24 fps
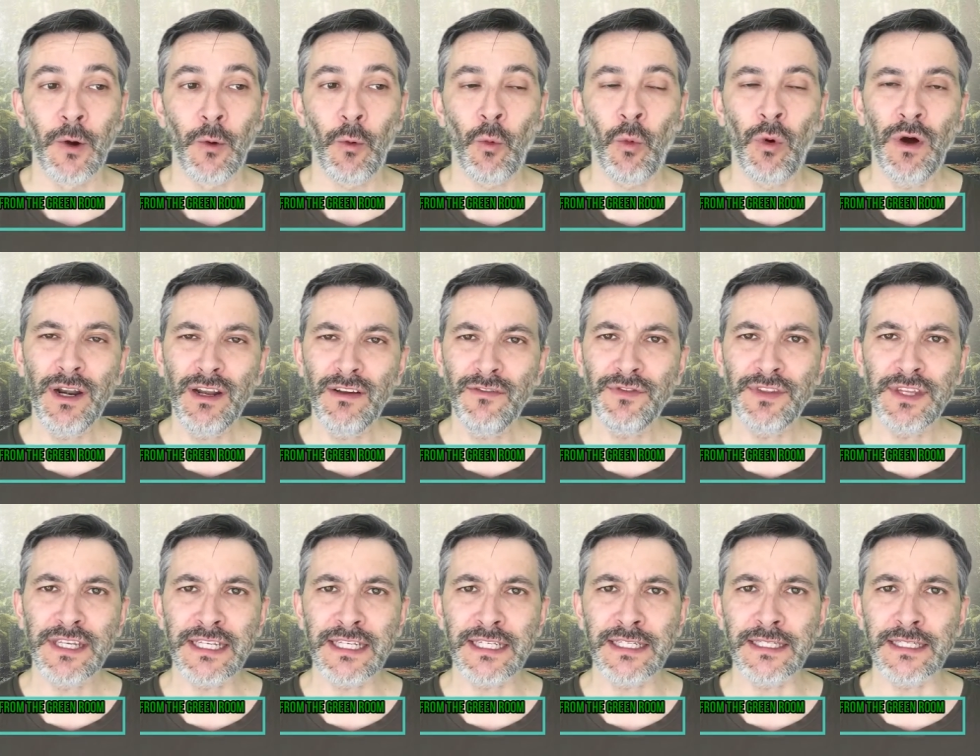One of
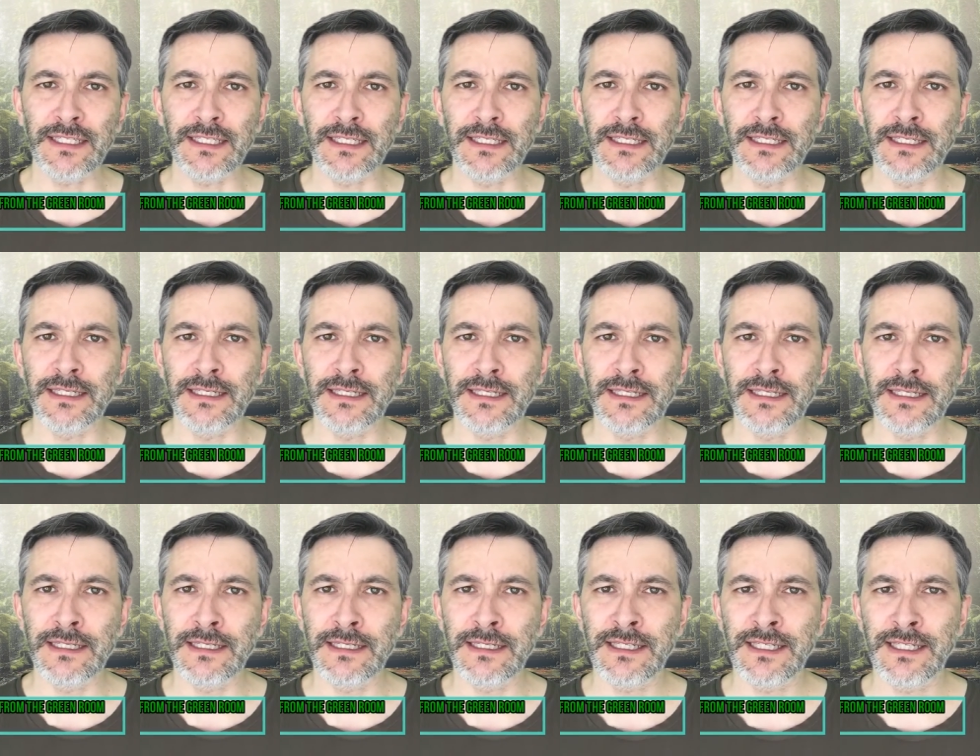the
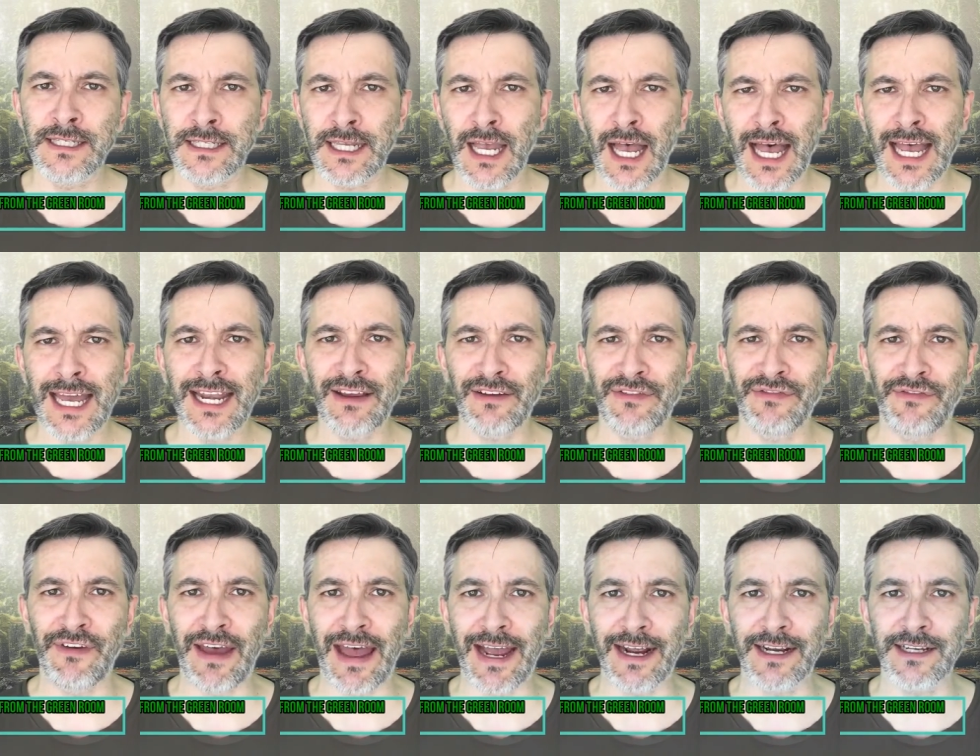side
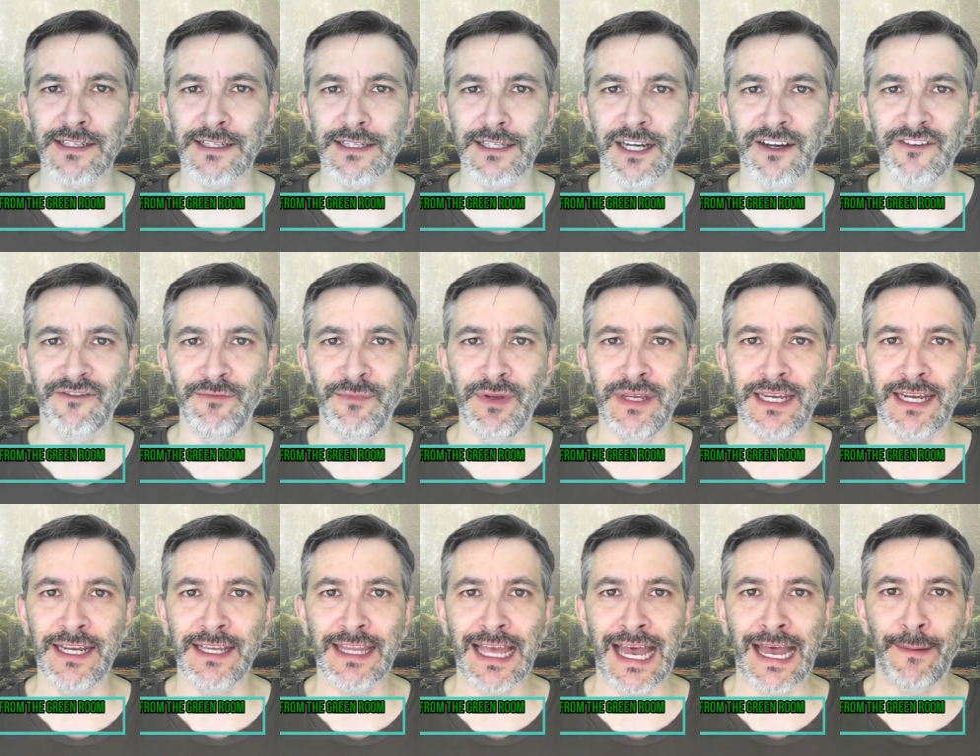effects of
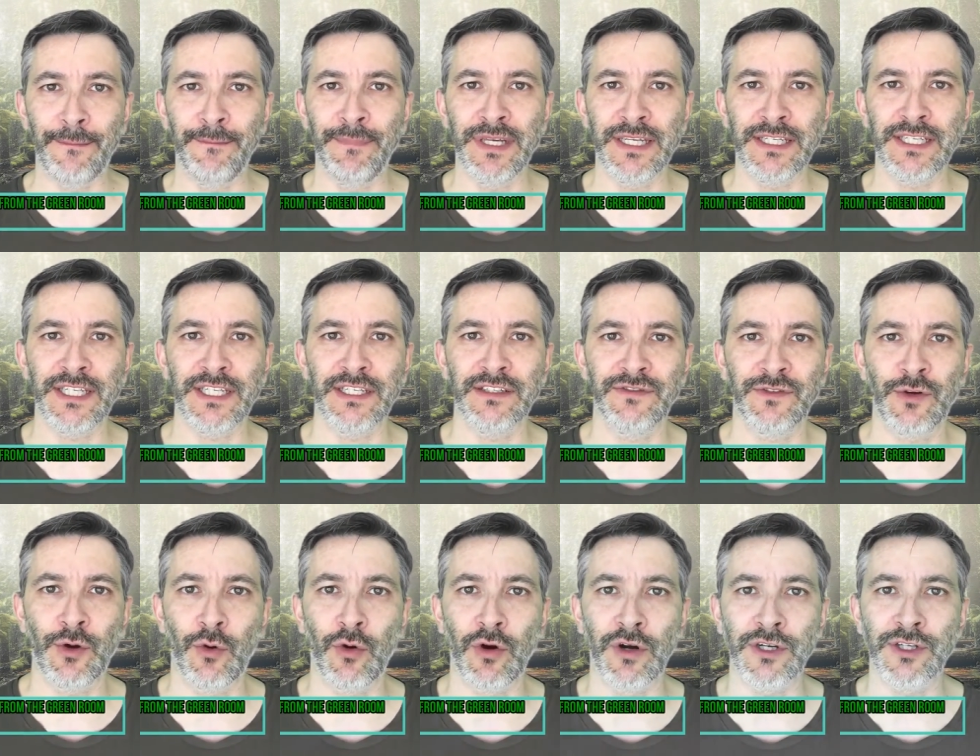being that busy, of
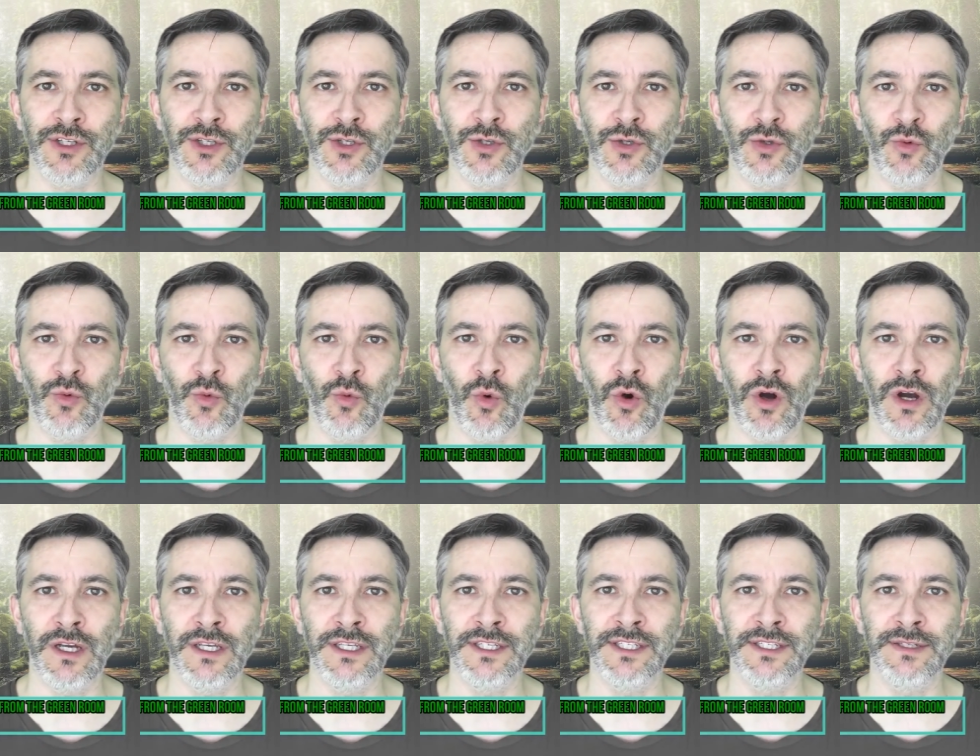course,
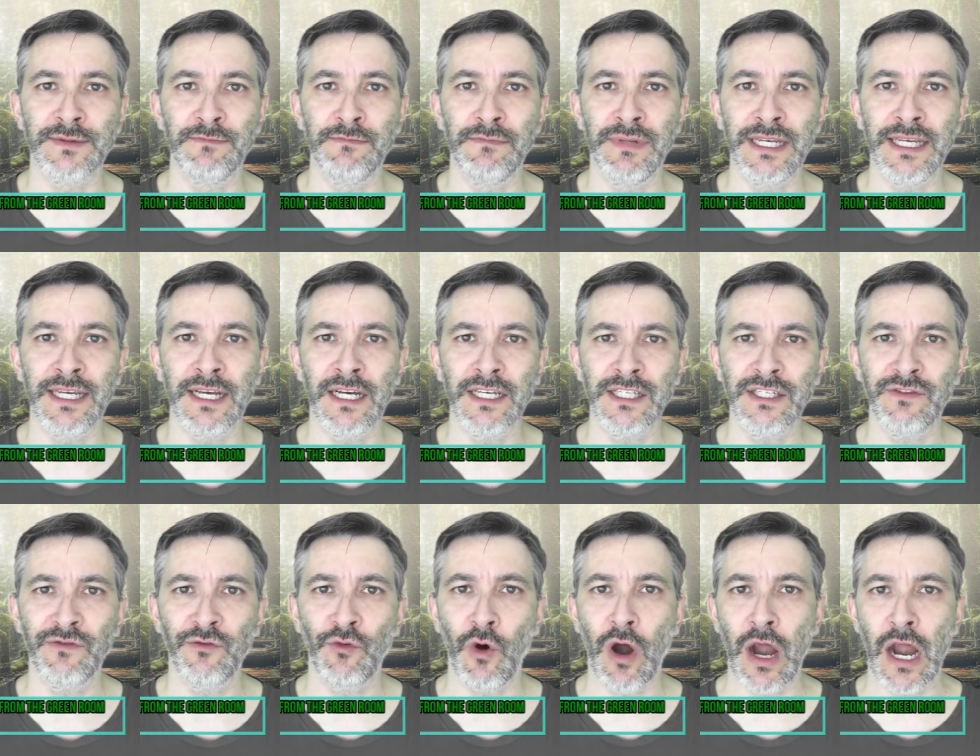was
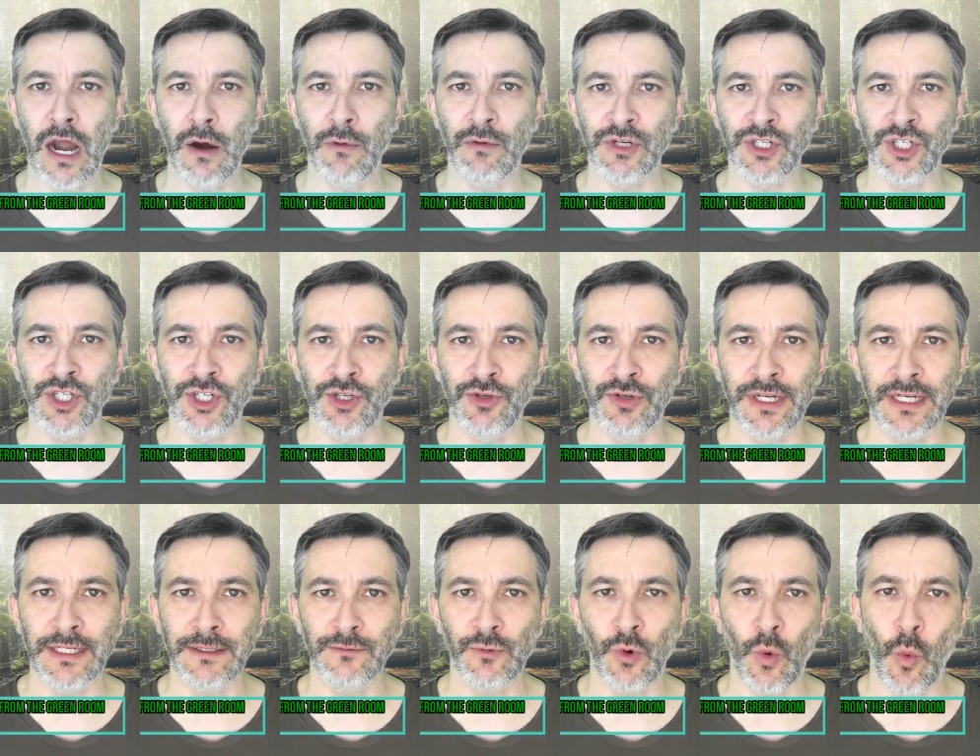because of where I was
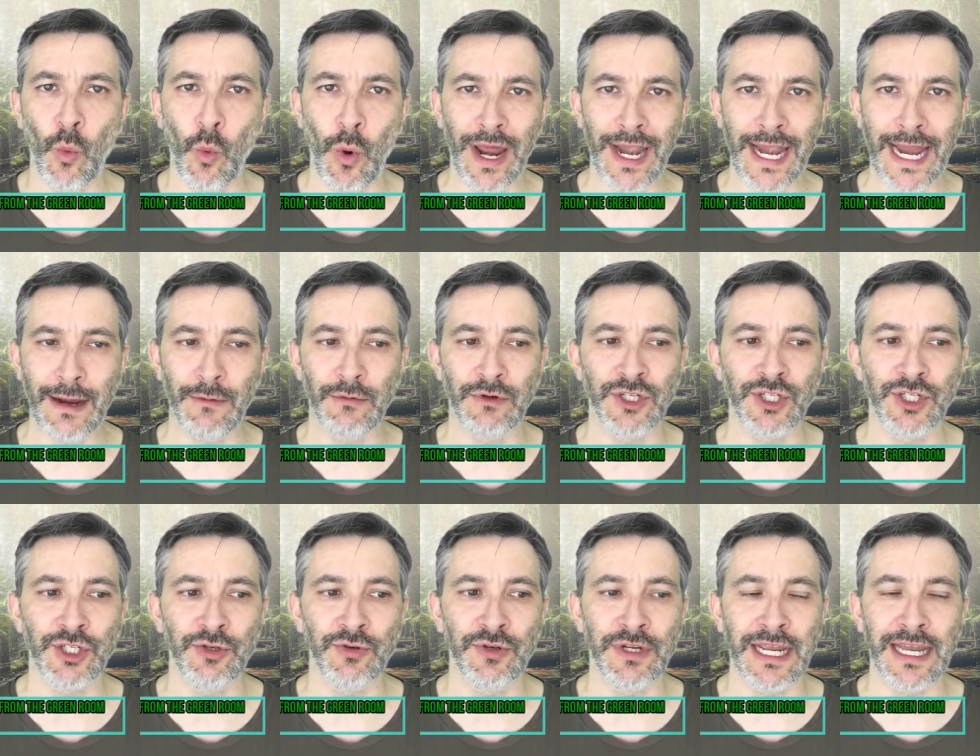shooting, when I was
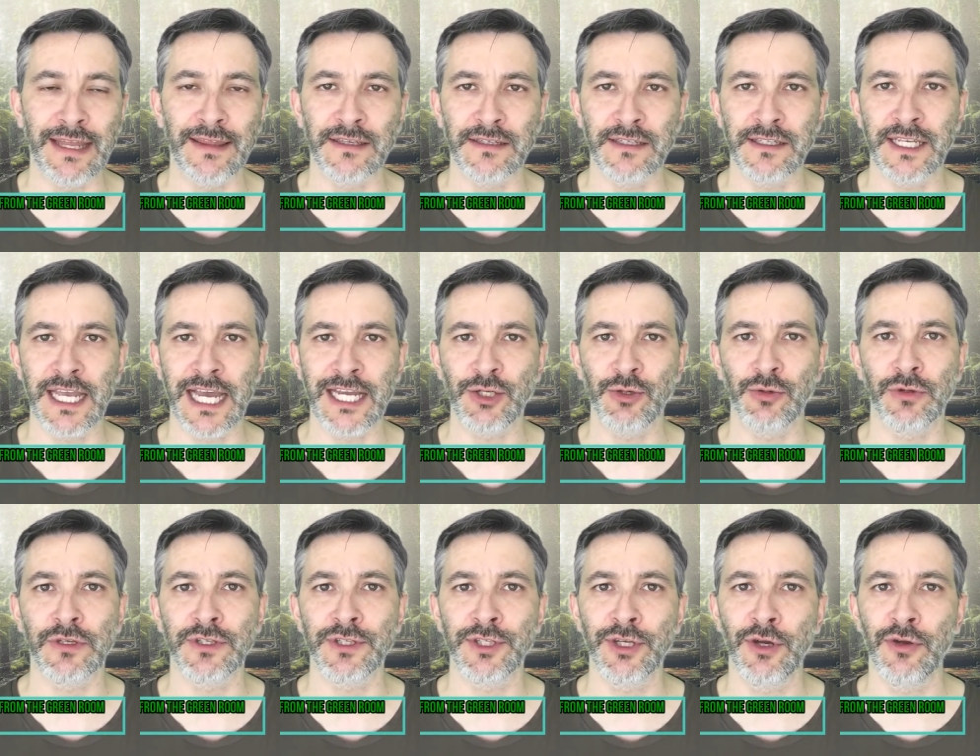shooting, and the
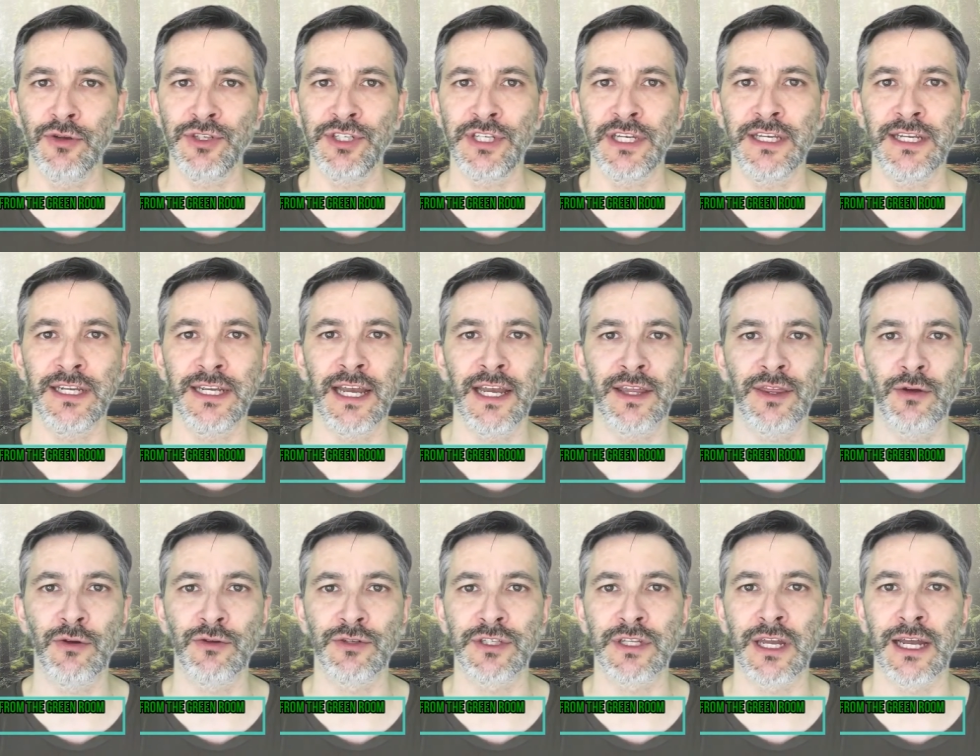schedule associated to get
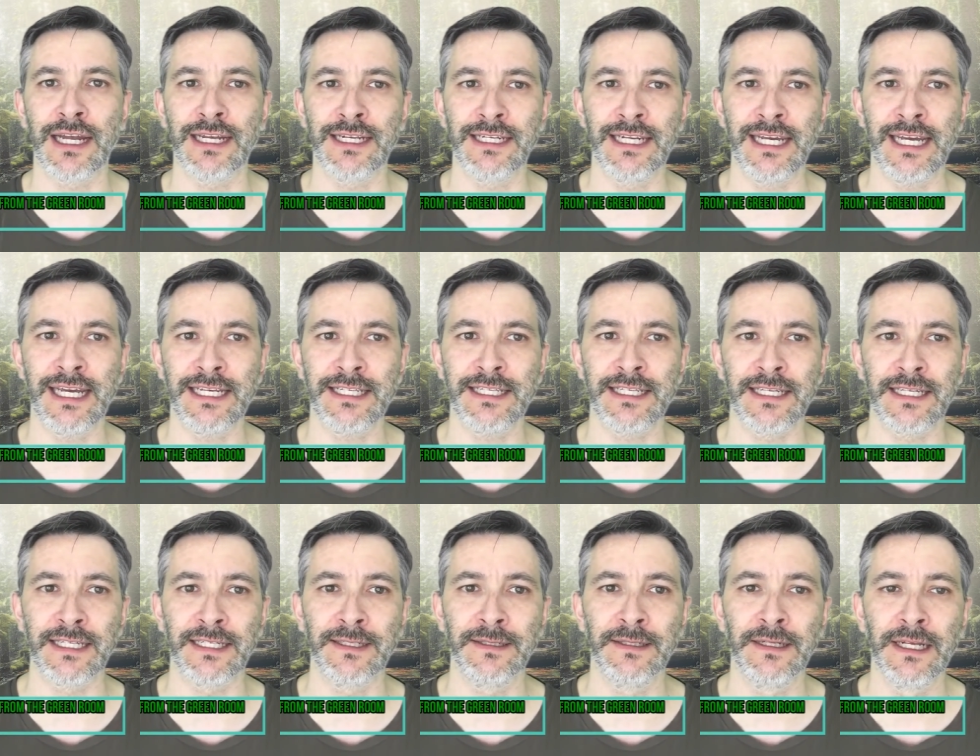those 9 days
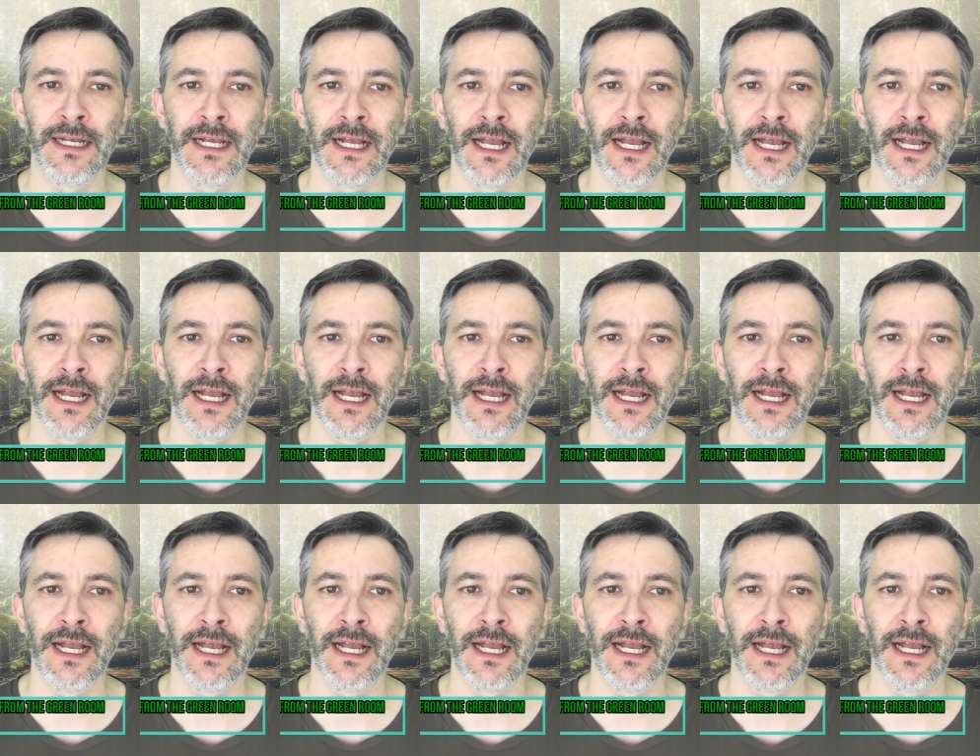in,